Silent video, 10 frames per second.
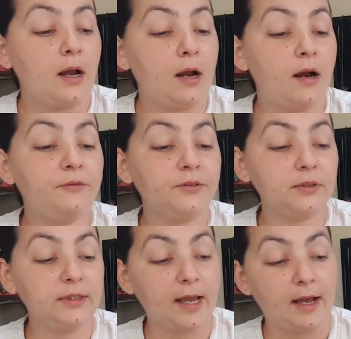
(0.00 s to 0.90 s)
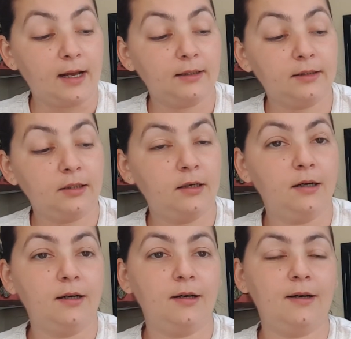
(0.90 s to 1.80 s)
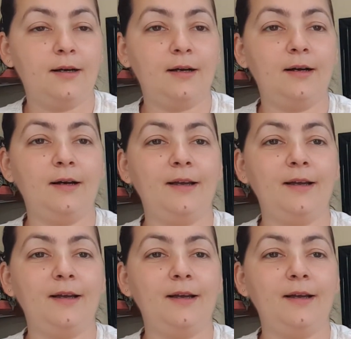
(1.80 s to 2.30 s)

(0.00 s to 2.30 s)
After that, I